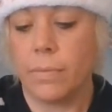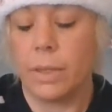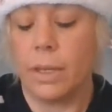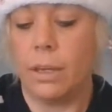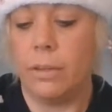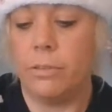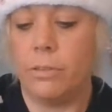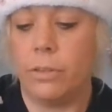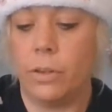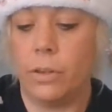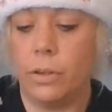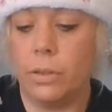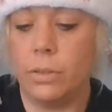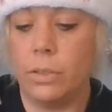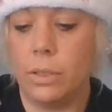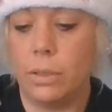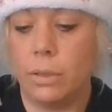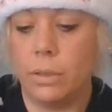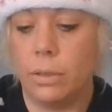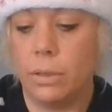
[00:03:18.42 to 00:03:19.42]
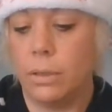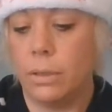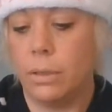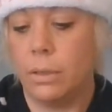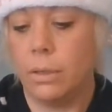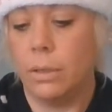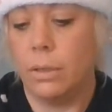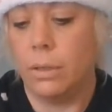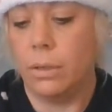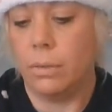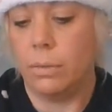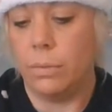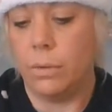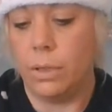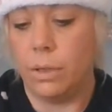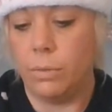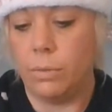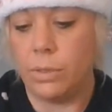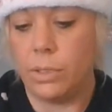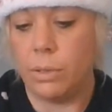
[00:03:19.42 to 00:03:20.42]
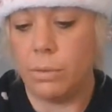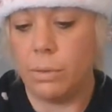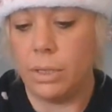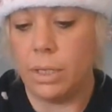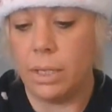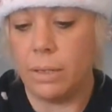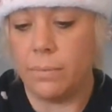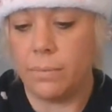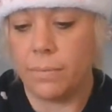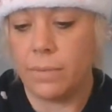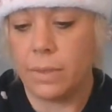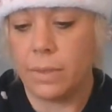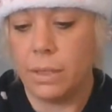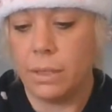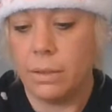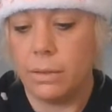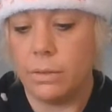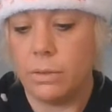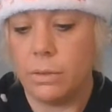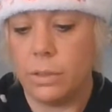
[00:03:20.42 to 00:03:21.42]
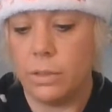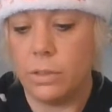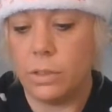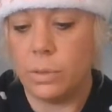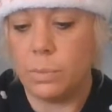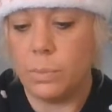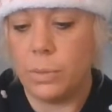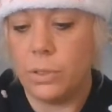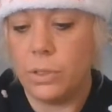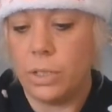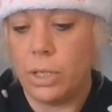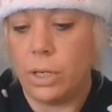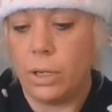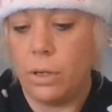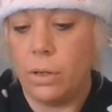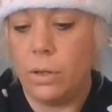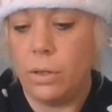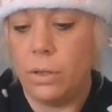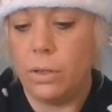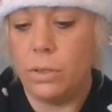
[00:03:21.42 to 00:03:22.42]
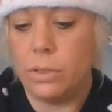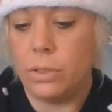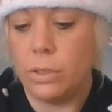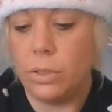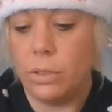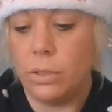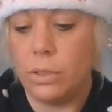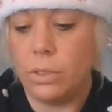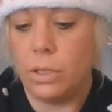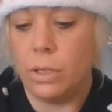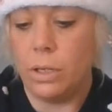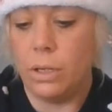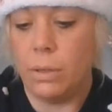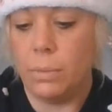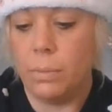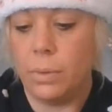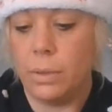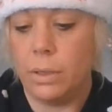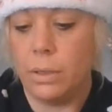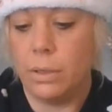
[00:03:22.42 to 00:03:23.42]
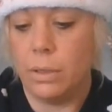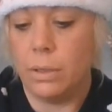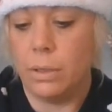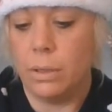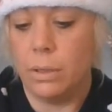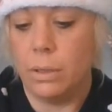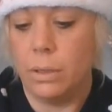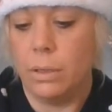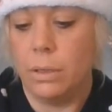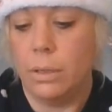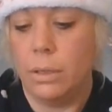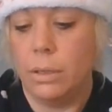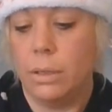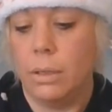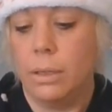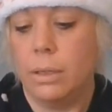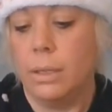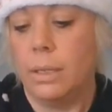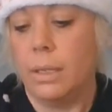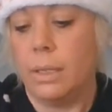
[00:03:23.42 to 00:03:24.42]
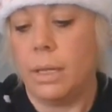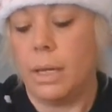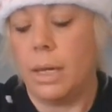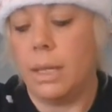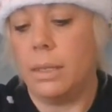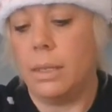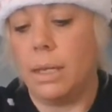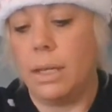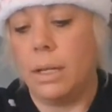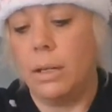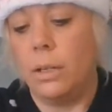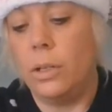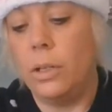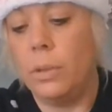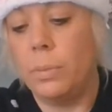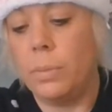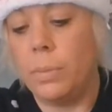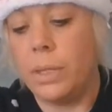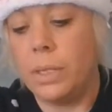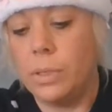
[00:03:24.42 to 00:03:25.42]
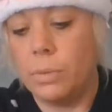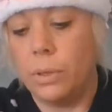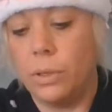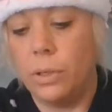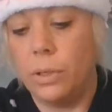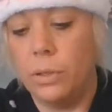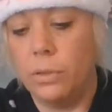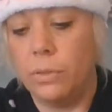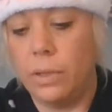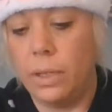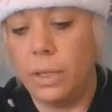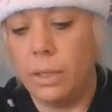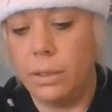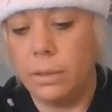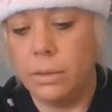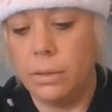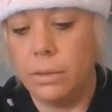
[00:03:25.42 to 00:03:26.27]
I forgot what I was doing then. So just push it on to the top and then loop this one over.